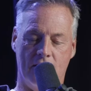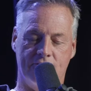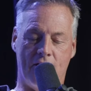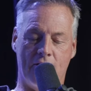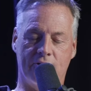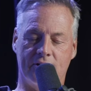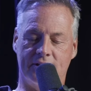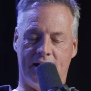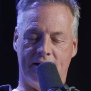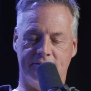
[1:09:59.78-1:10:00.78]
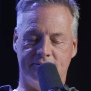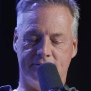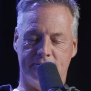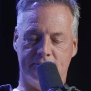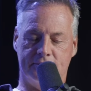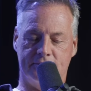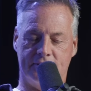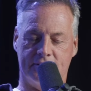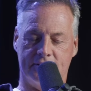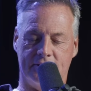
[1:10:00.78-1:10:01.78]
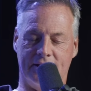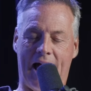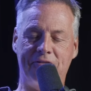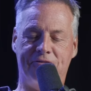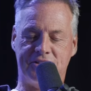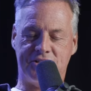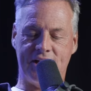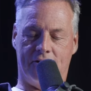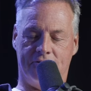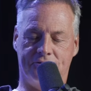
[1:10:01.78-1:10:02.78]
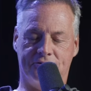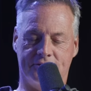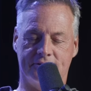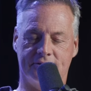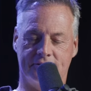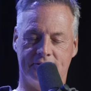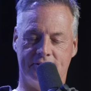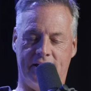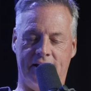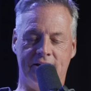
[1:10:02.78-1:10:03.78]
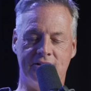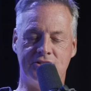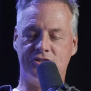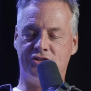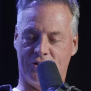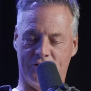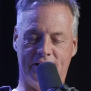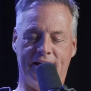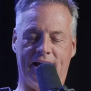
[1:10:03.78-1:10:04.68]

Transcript: Father, uh, life itself is a journey,